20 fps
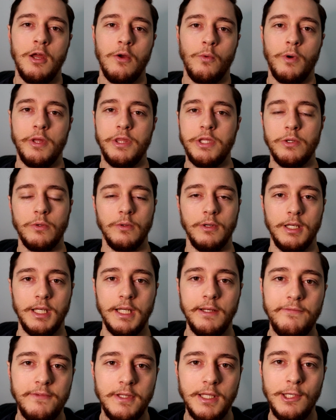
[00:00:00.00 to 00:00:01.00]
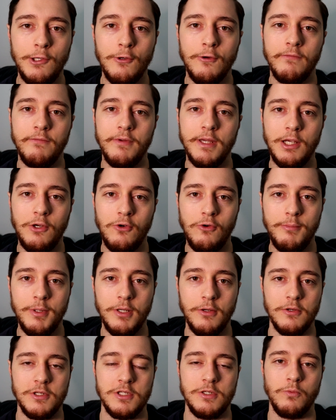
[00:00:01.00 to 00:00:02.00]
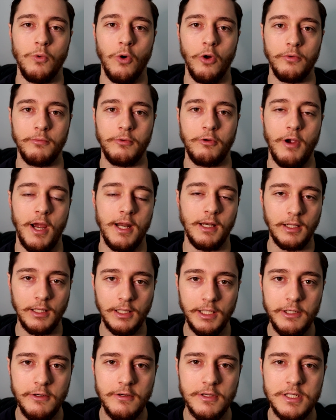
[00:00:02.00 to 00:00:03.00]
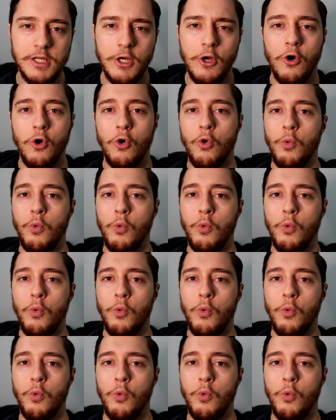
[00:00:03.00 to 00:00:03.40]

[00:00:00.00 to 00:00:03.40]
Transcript: whether you're lifting your vehicle because you want greater clearance,